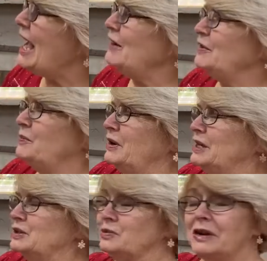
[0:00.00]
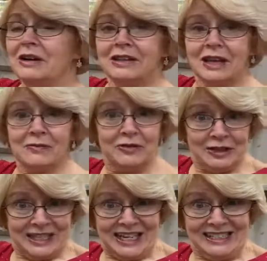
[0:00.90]
Everybody's wearing them
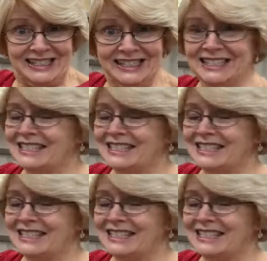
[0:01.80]
for dancing